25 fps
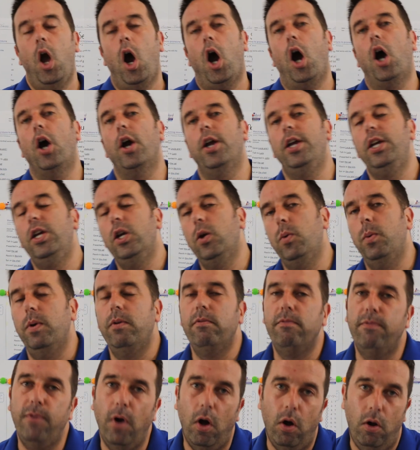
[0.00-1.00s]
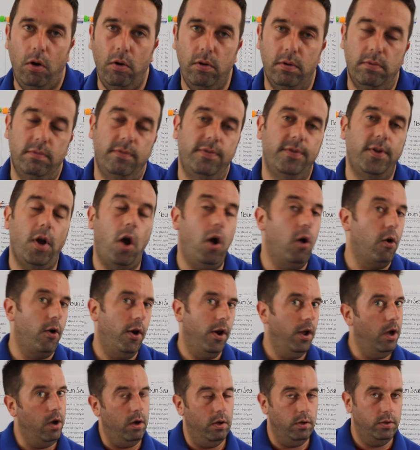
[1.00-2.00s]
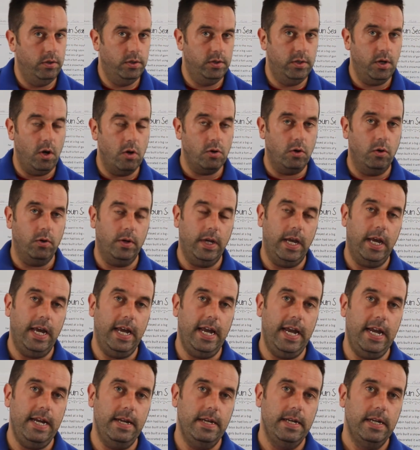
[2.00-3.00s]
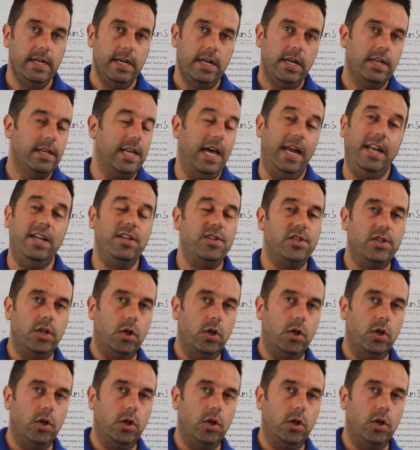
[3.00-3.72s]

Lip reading: Are you involved or not, okay? That is the